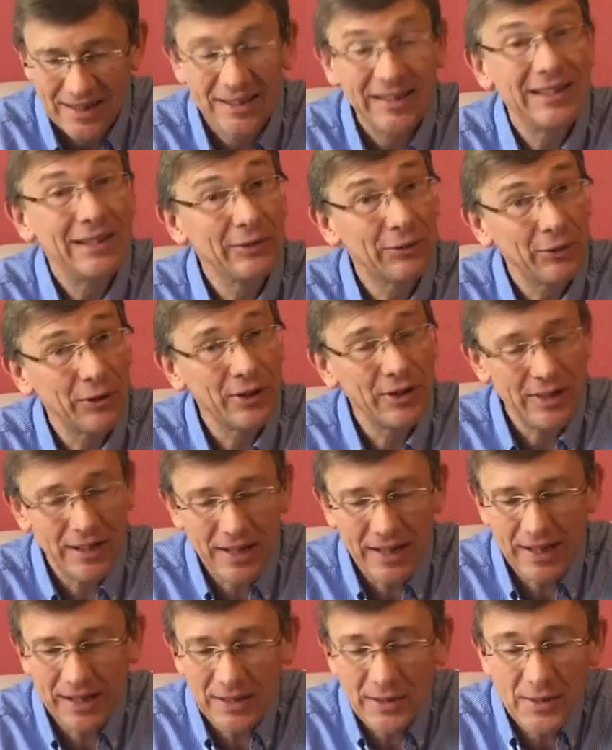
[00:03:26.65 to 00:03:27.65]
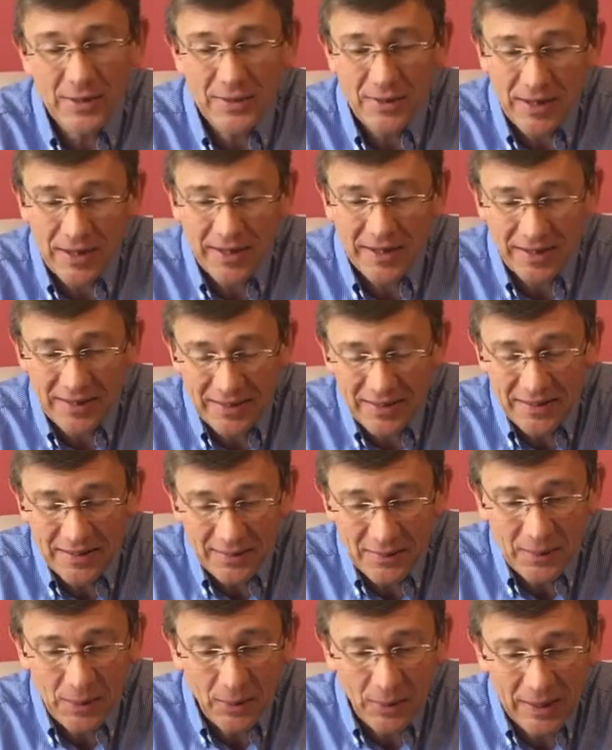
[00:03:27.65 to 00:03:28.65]
Different days than
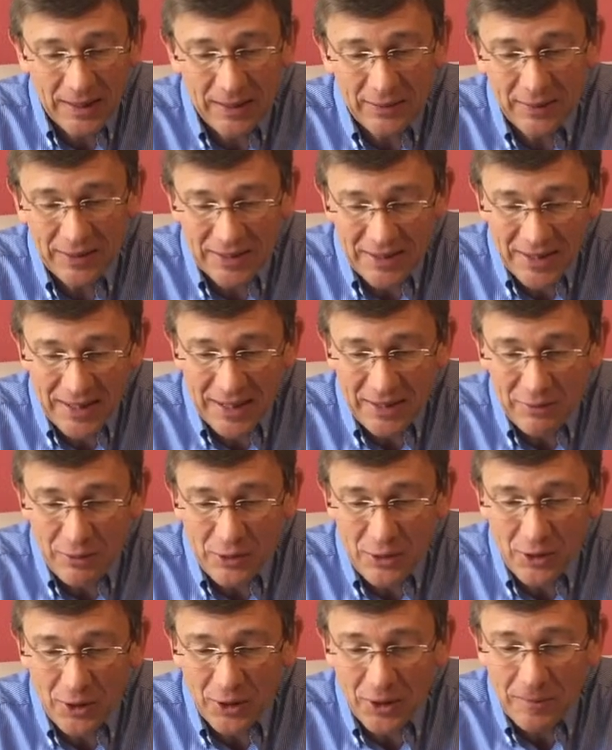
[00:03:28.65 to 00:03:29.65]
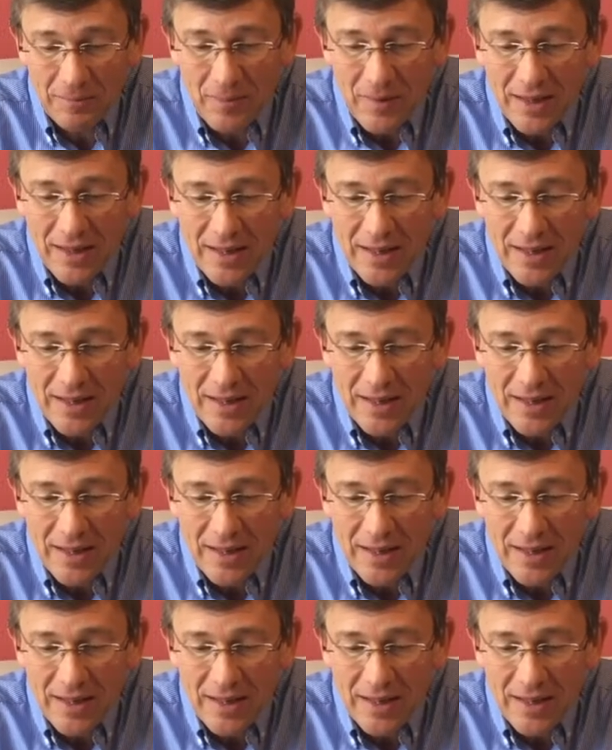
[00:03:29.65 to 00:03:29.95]
what we live in today, for sure.